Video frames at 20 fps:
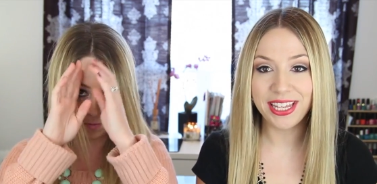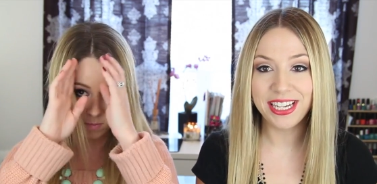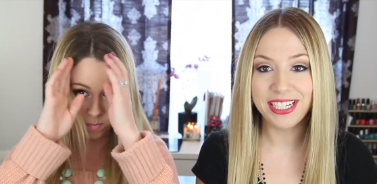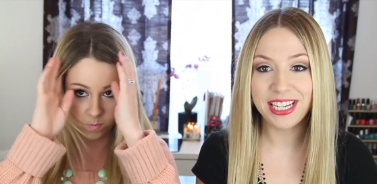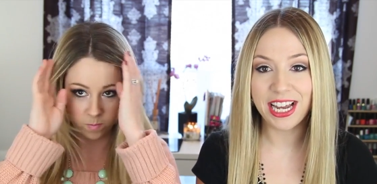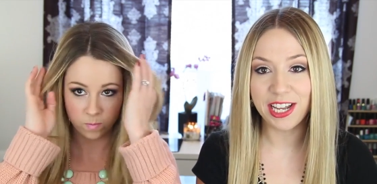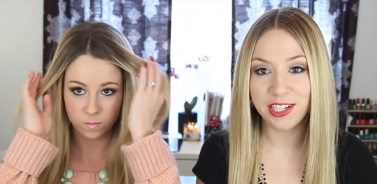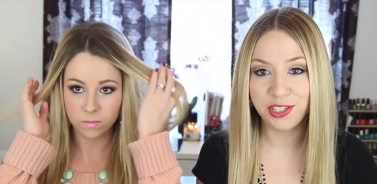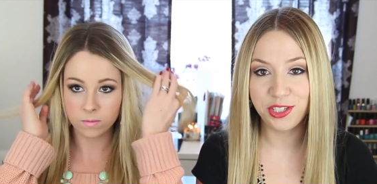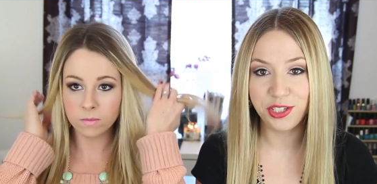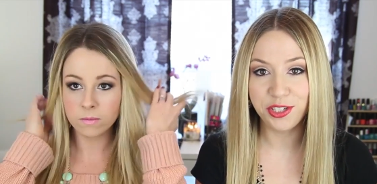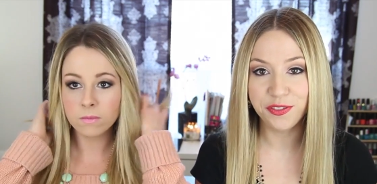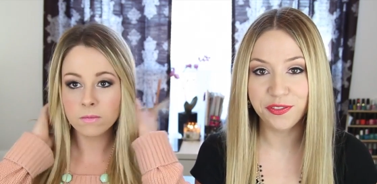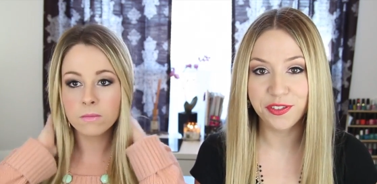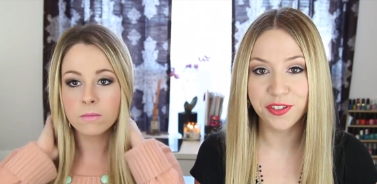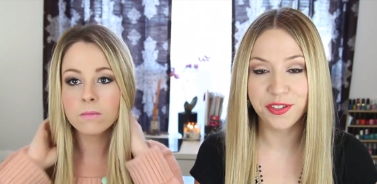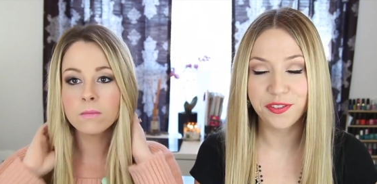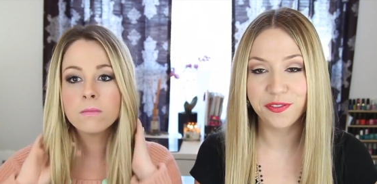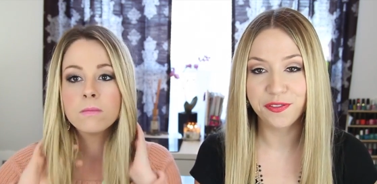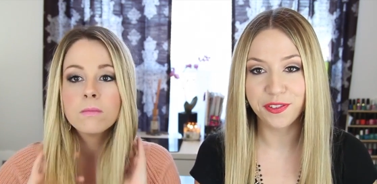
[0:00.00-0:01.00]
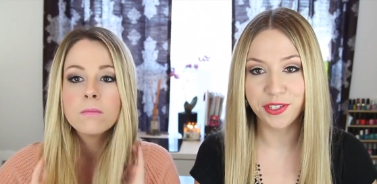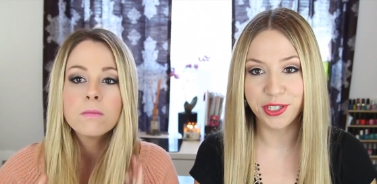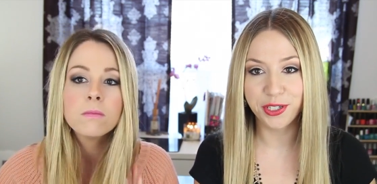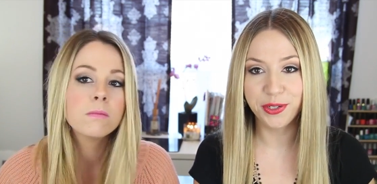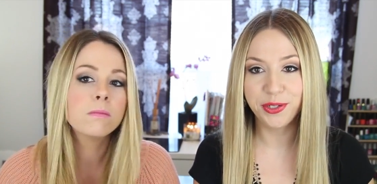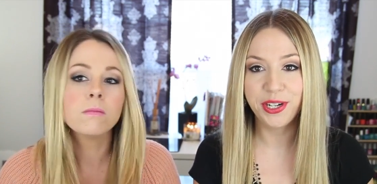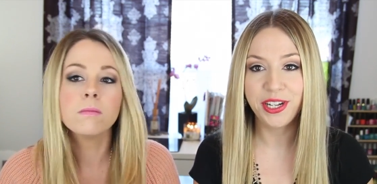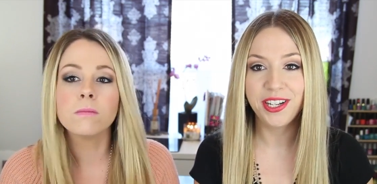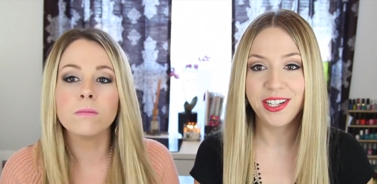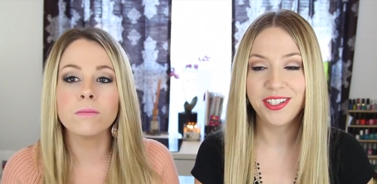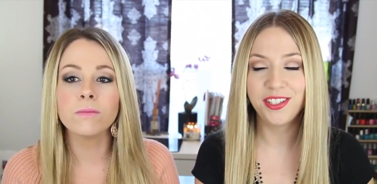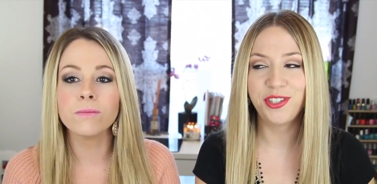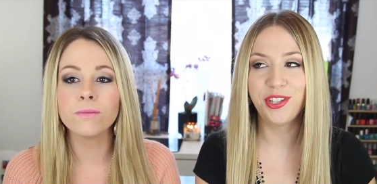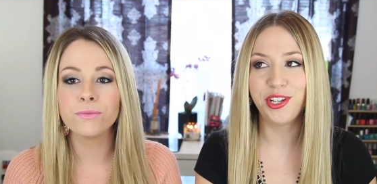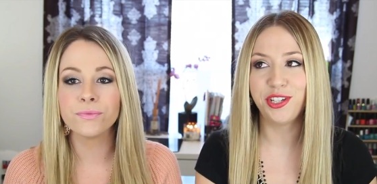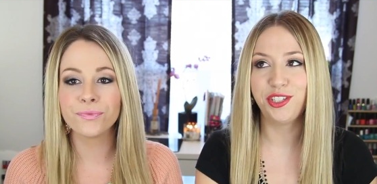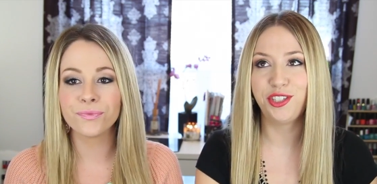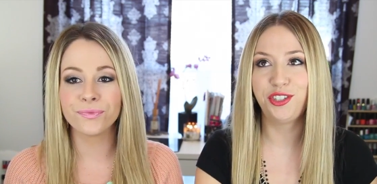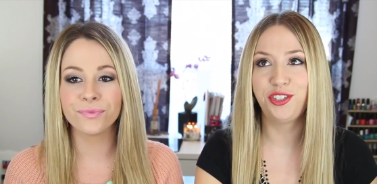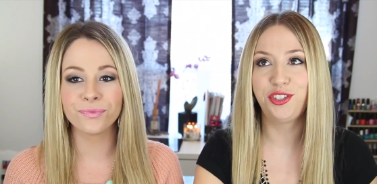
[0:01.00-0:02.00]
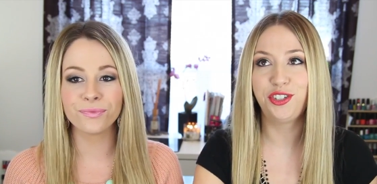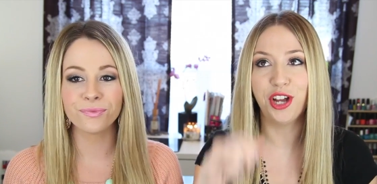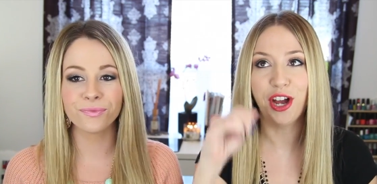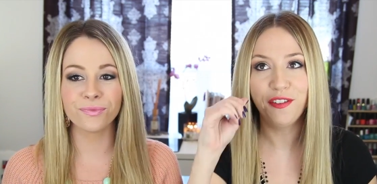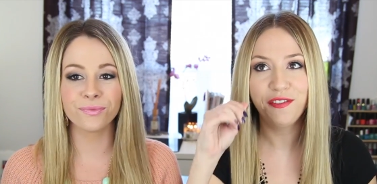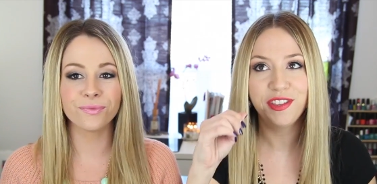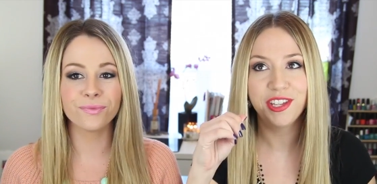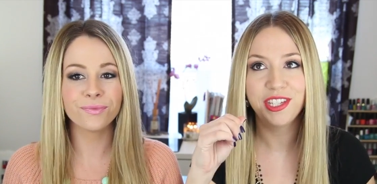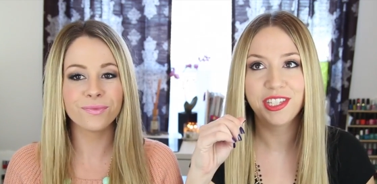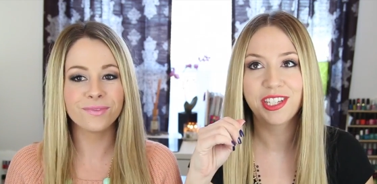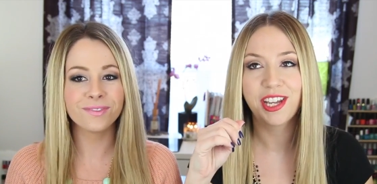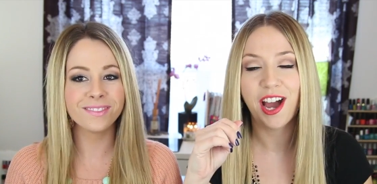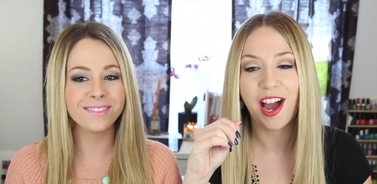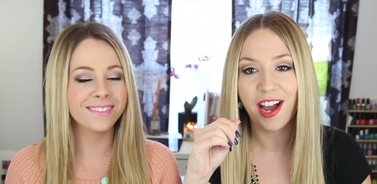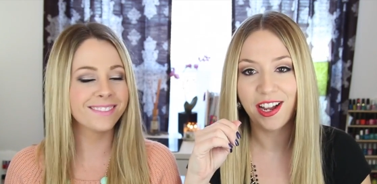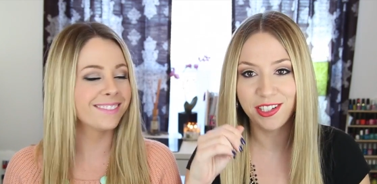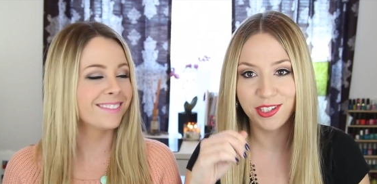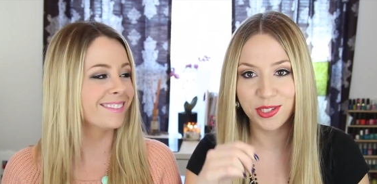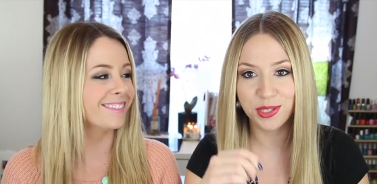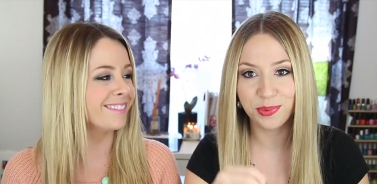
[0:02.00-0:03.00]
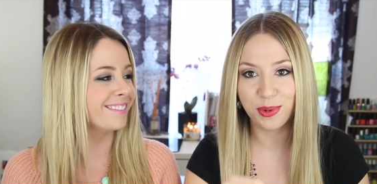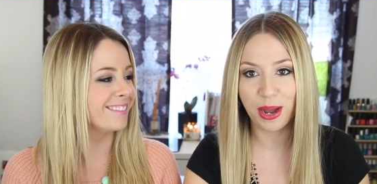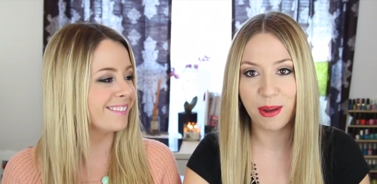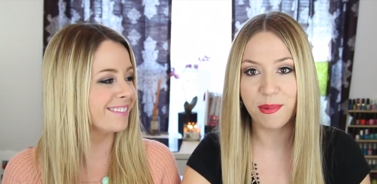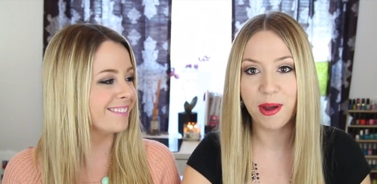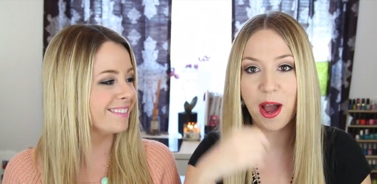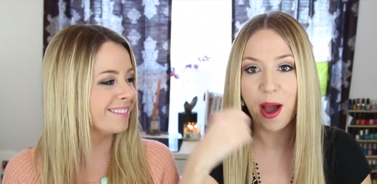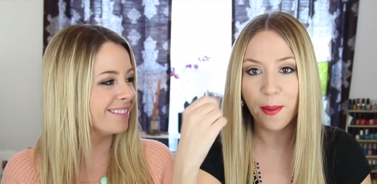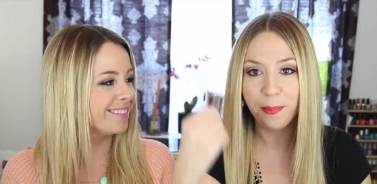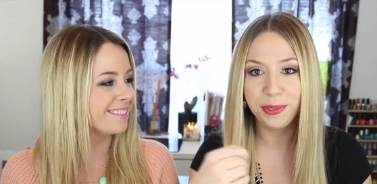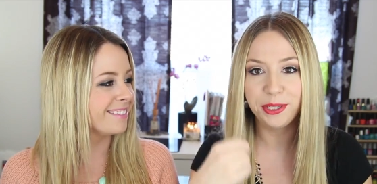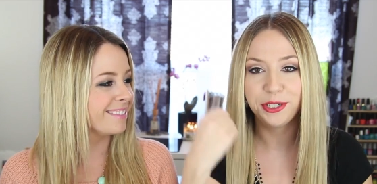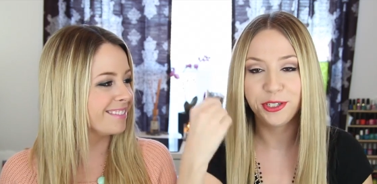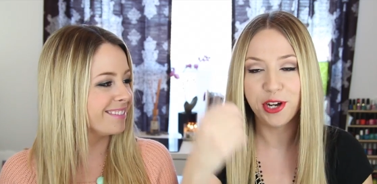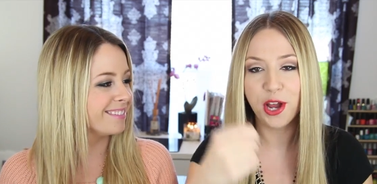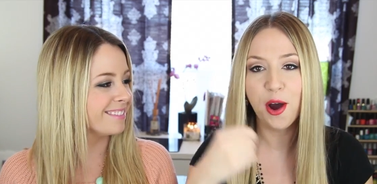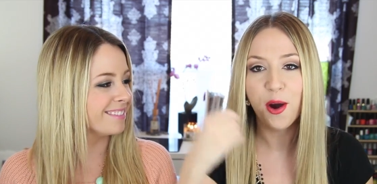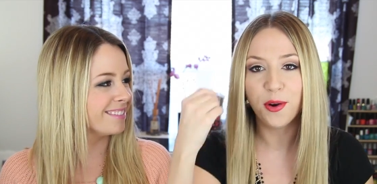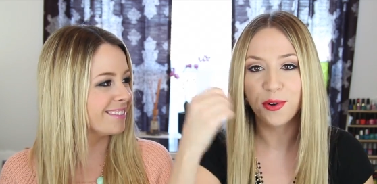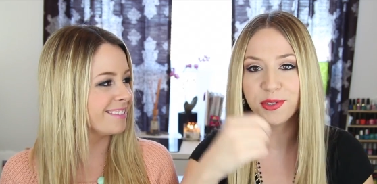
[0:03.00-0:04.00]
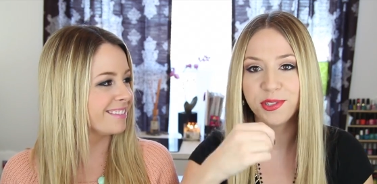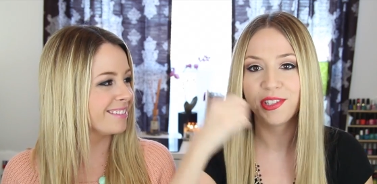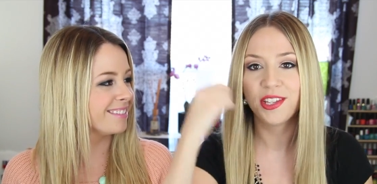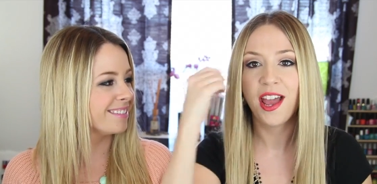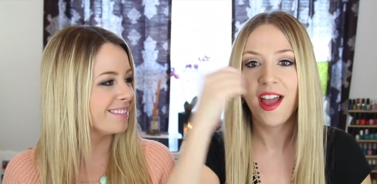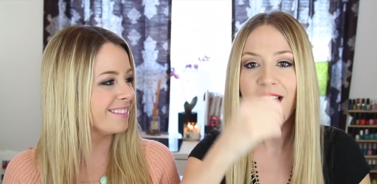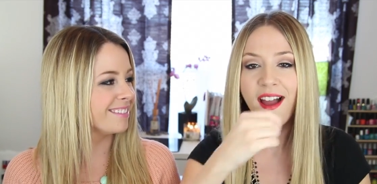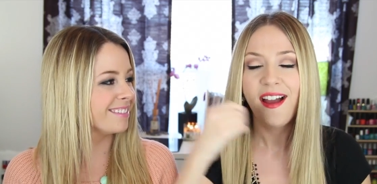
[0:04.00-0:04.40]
Speaker 1: they test you for the flu is they shove this cotton swab up your nose